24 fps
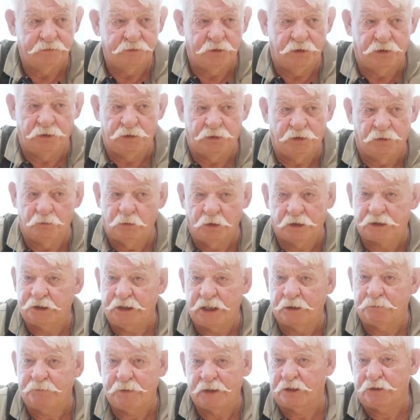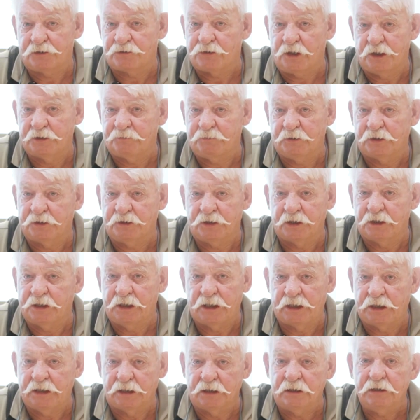you wouldn't get better treatment than
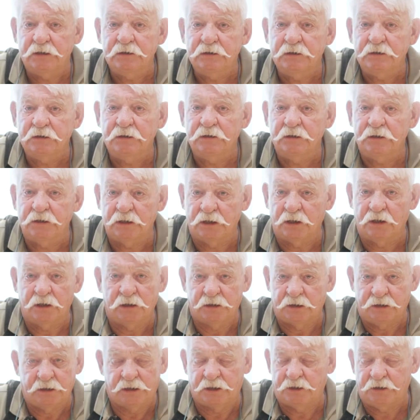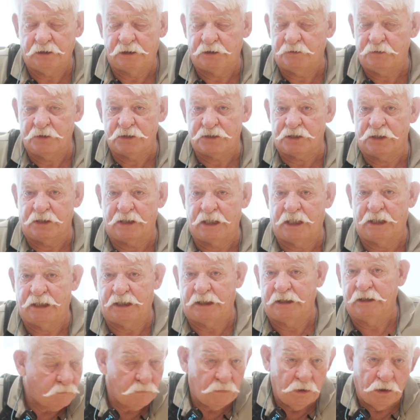here. There isn't
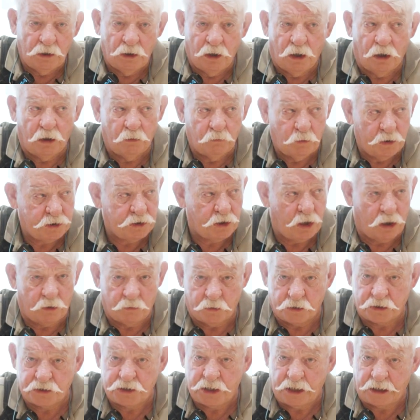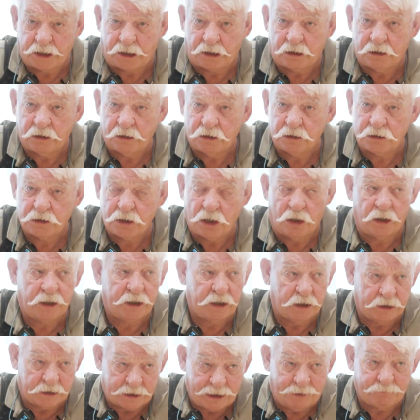any. I wish I was sick so I
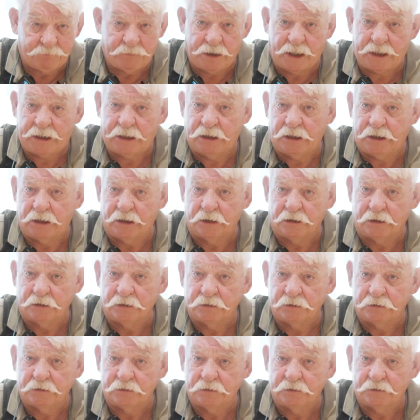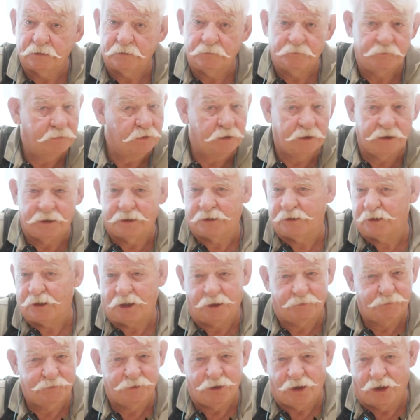could come back here, but
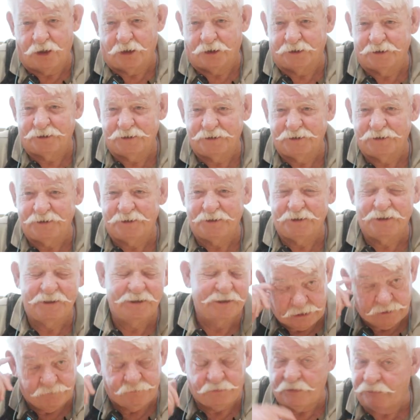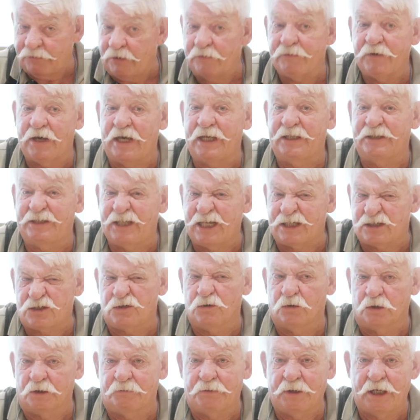I'm not. If you've ever had that
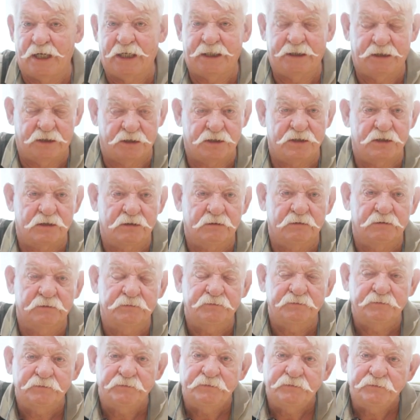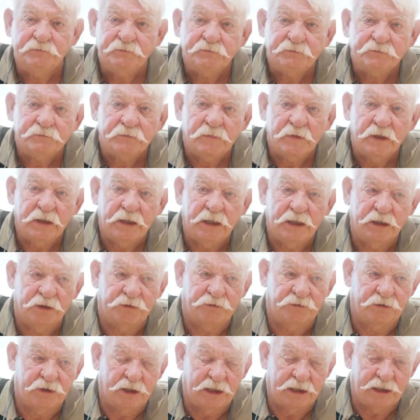sort of pain,
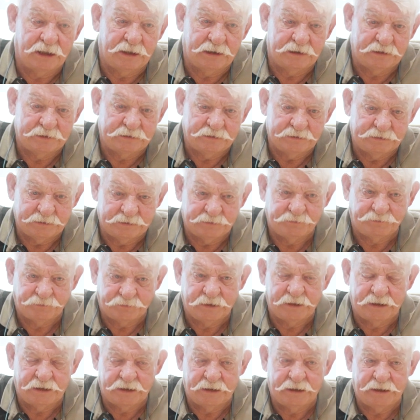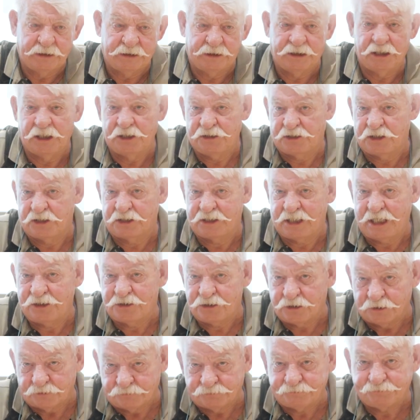it needs
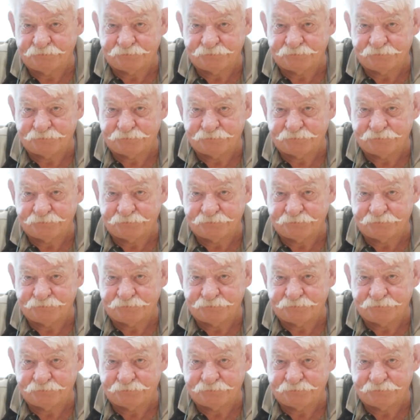attention.